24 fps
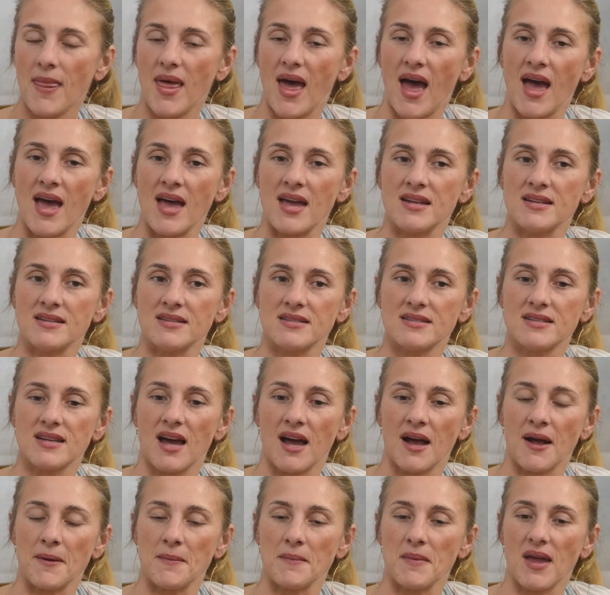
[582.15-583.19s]
And
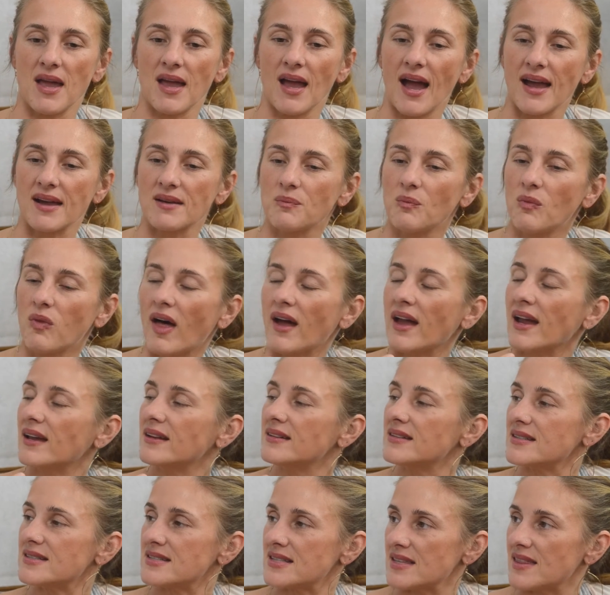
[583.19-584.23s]
I like
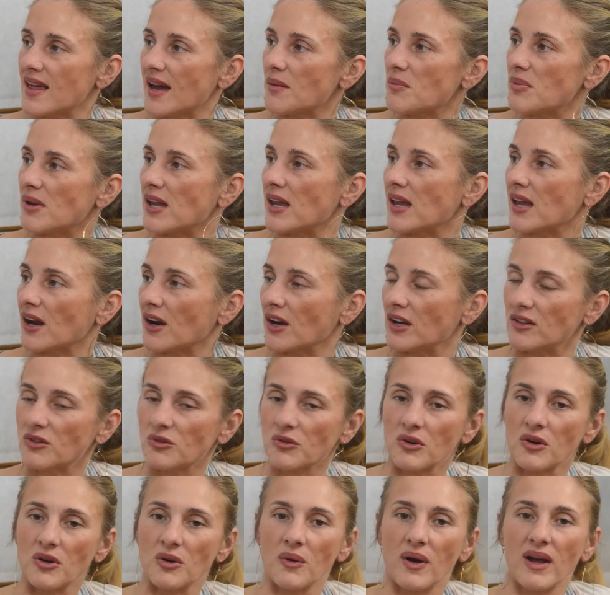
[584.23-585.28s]
to see that being carried
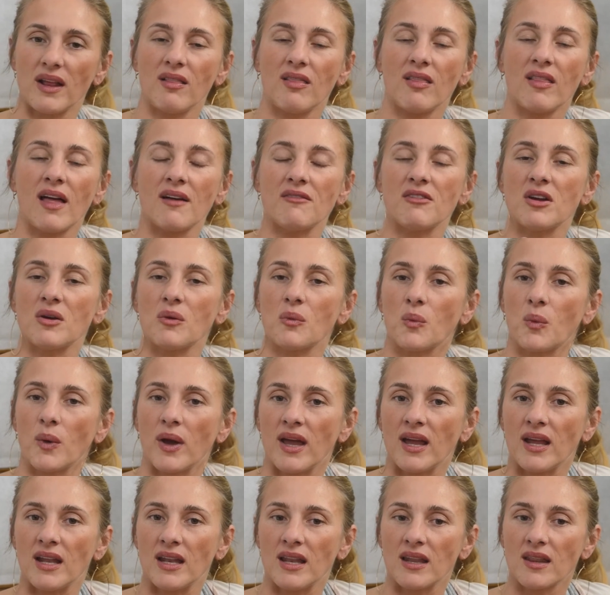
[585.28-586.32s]
through. I love it
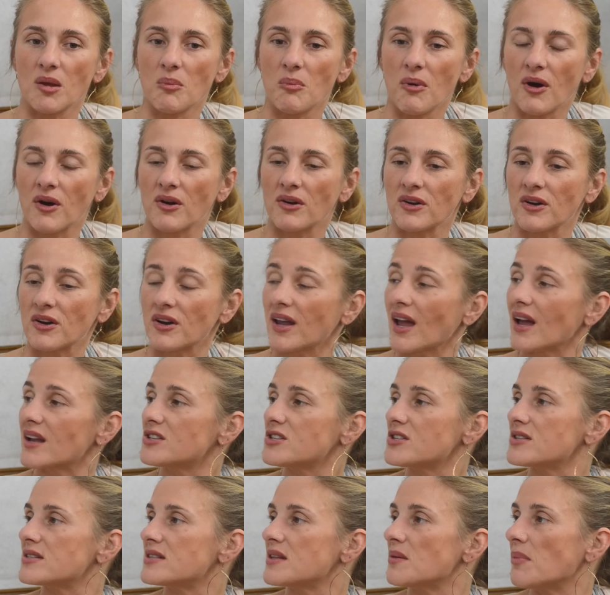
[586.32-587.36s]
when the partner
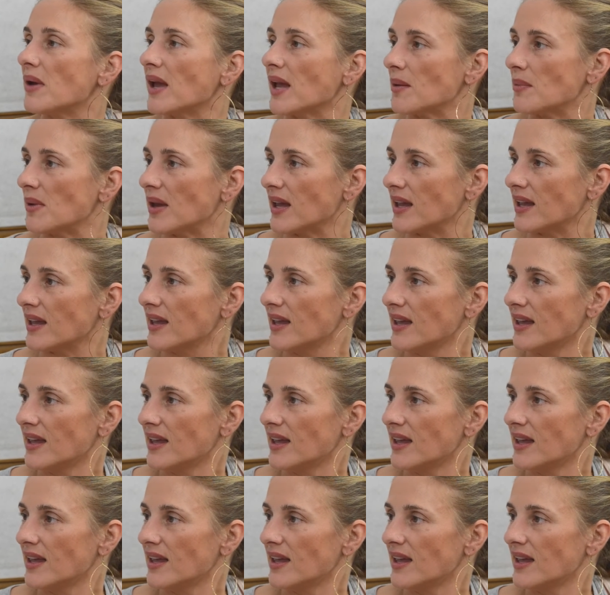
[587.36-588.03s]
catches the baby.